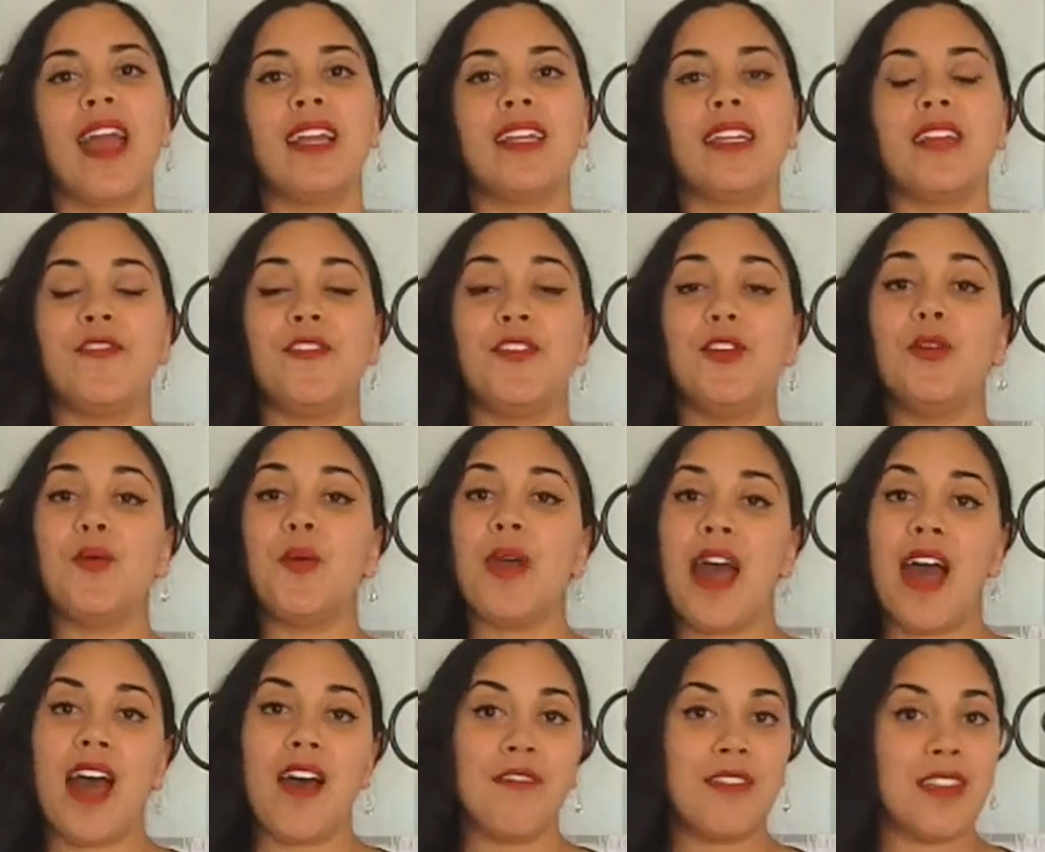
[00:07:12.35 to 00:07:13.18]
And if
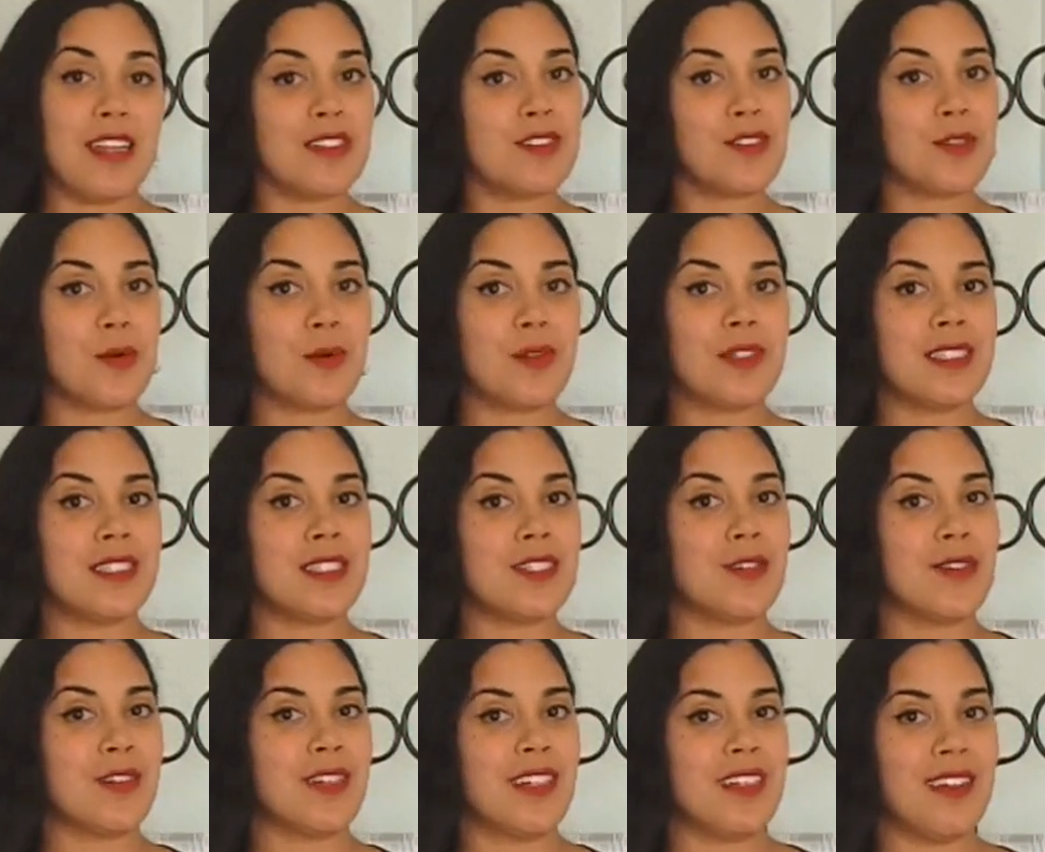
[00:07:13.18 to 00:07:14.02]
you have this
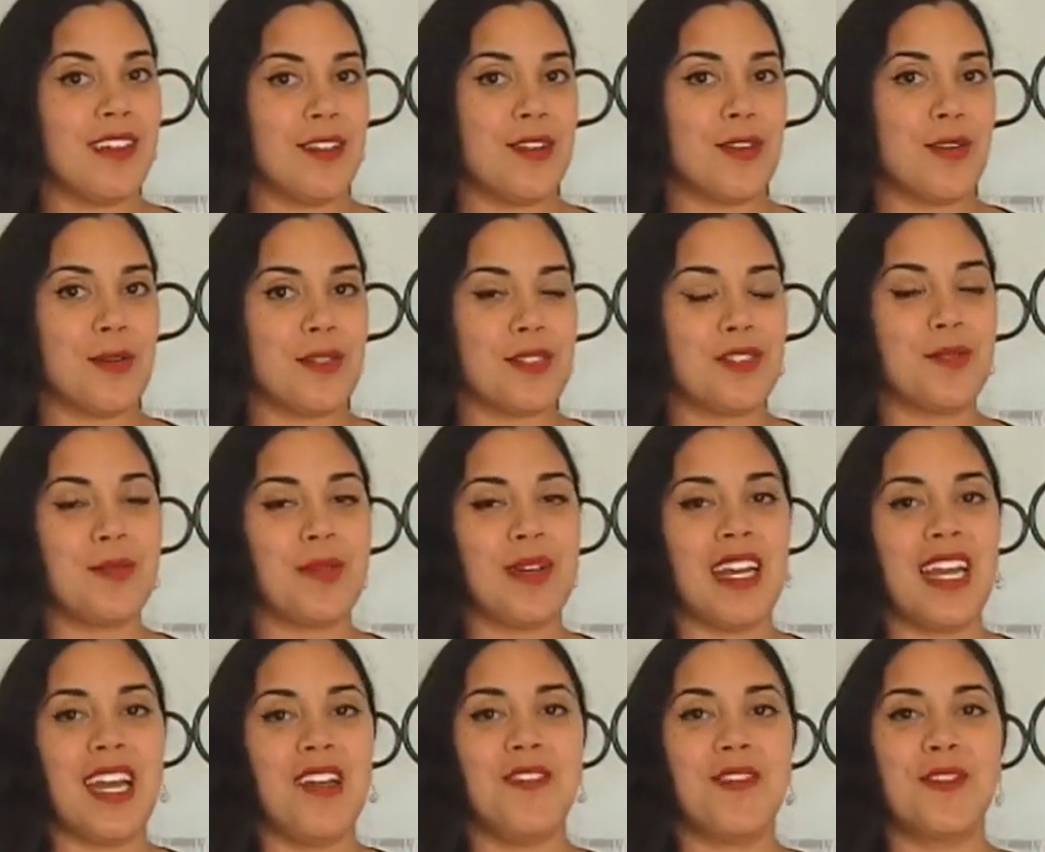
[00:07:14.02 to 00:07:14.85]
corset or another corset
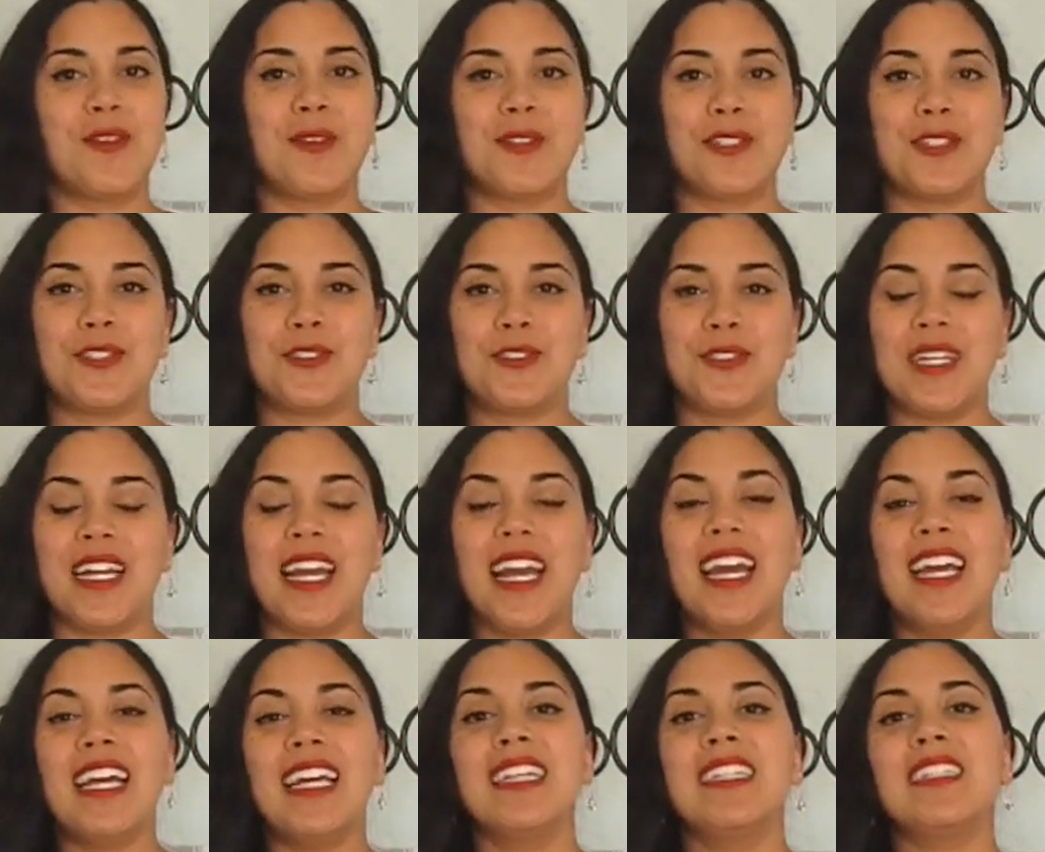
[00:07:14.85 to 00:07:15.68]
by Ava
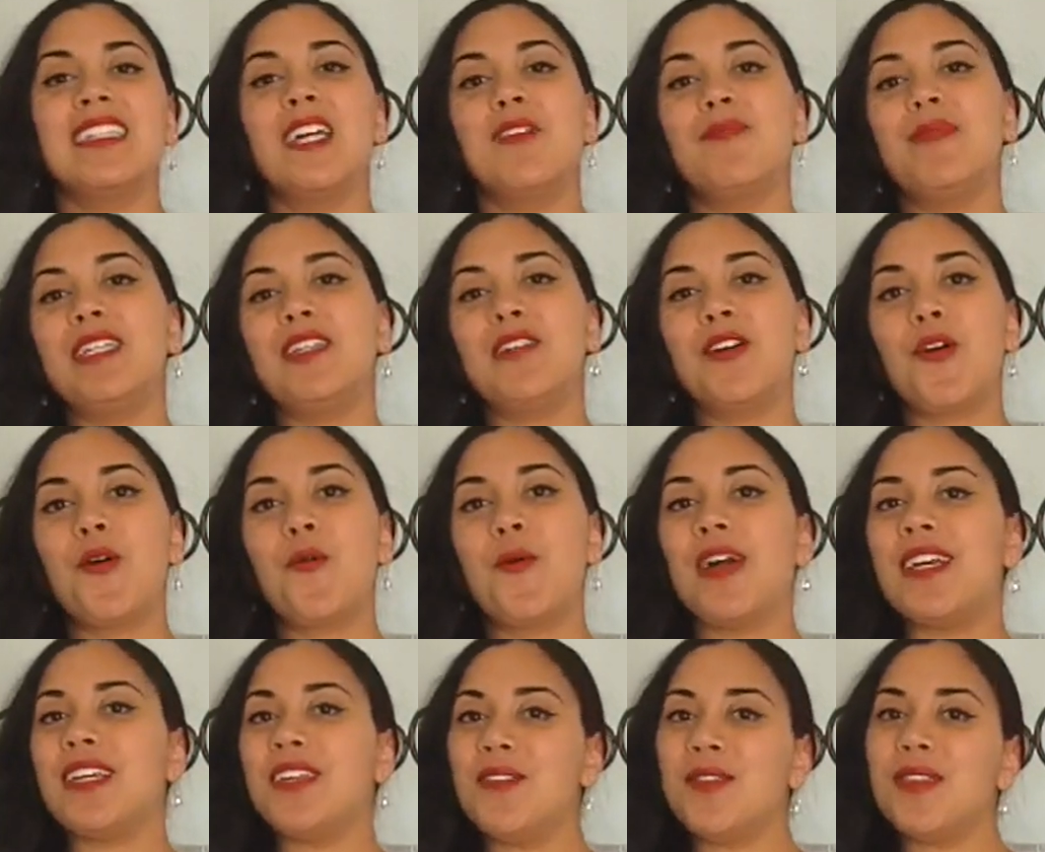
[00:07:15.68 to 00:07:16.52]
Corsetry, let me know
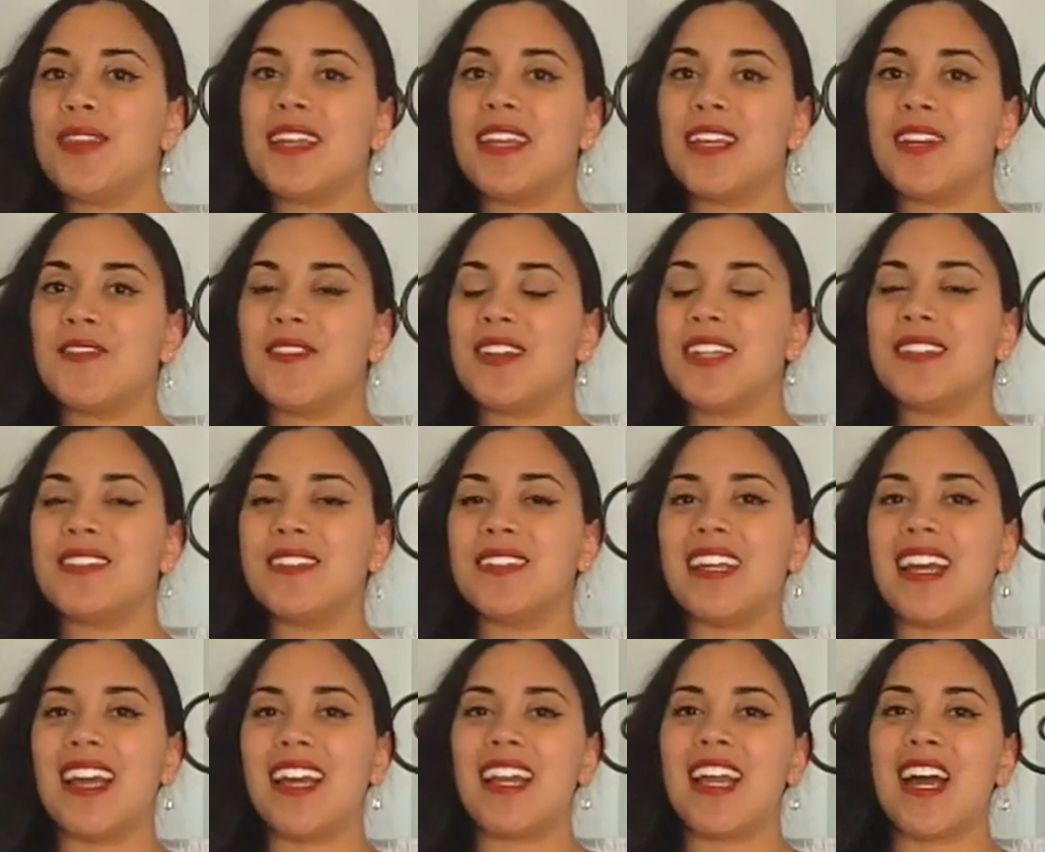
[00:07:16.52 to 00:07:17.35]
what you think of
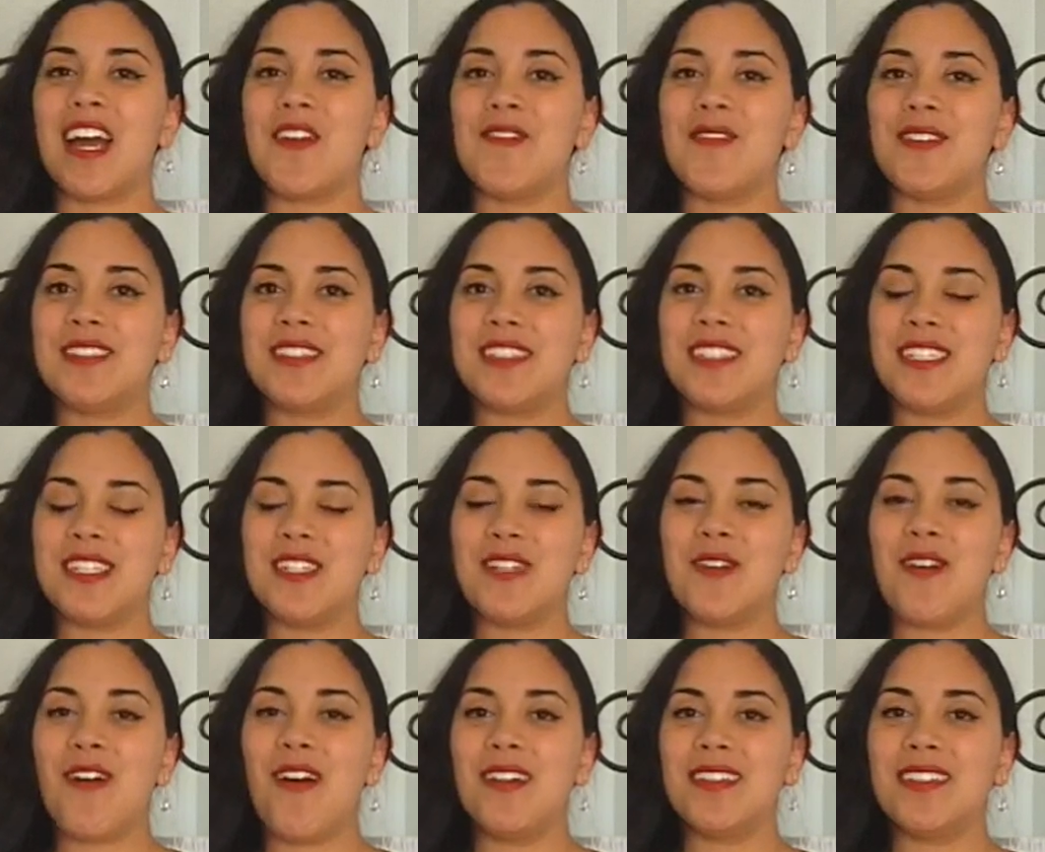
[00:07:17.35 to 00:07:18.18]
it, and I will
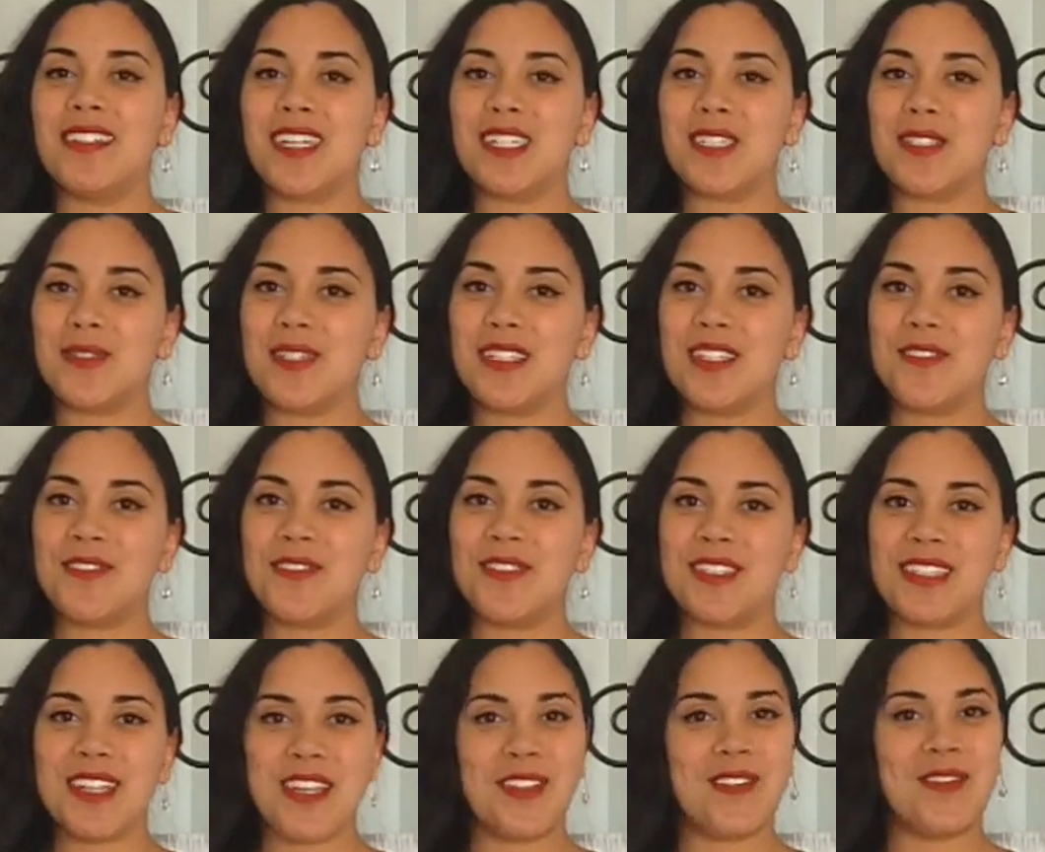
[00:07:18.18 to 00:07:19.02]
see you all next week
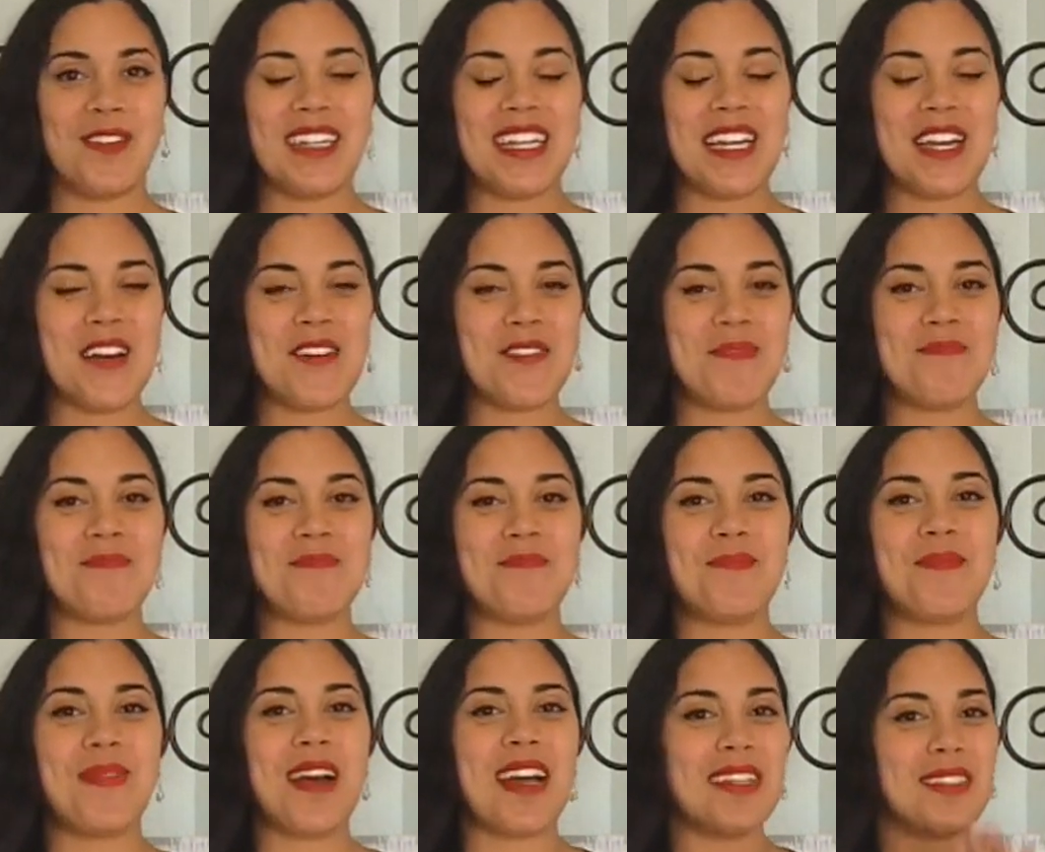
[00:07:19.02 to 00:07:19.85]
for another video.
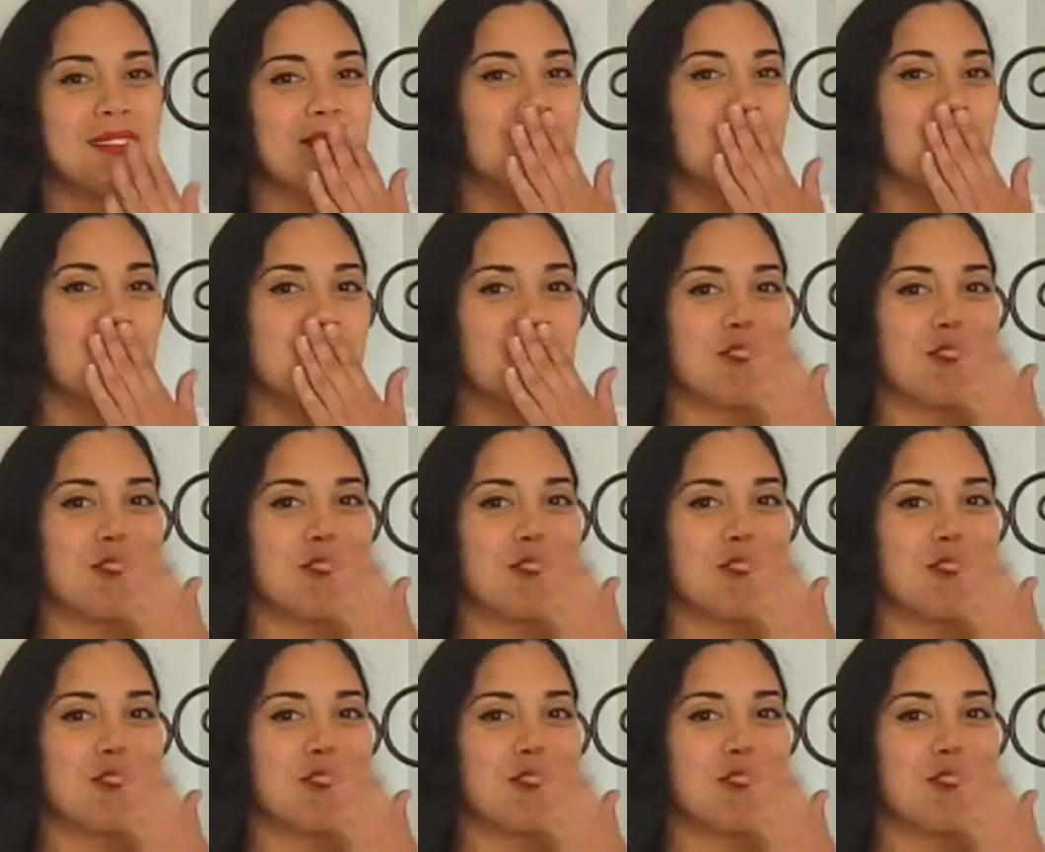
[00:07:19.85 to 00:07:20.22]
Bye.